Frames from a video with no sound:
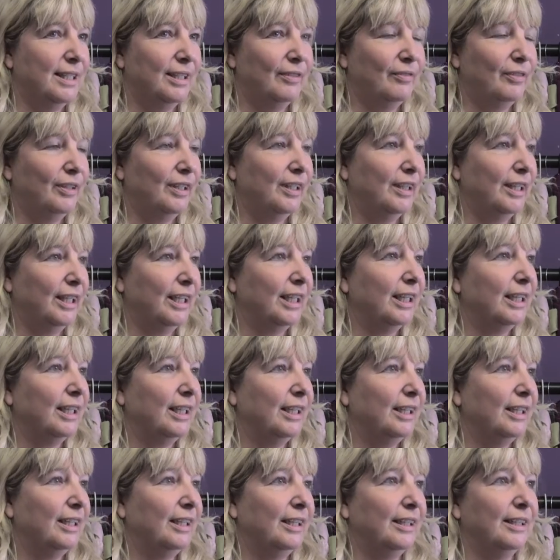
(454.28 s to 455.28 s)
everything.
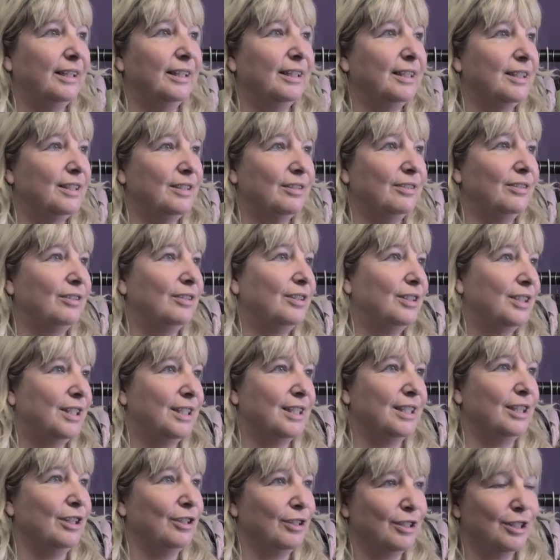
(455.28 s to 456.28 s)
Yeah, so
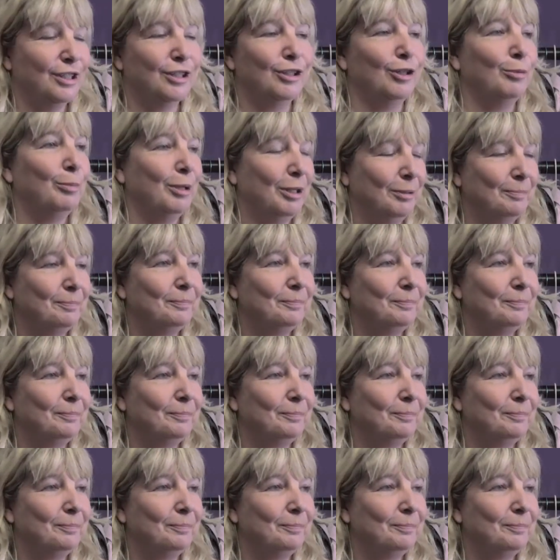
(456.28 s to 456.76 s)
she's non stop.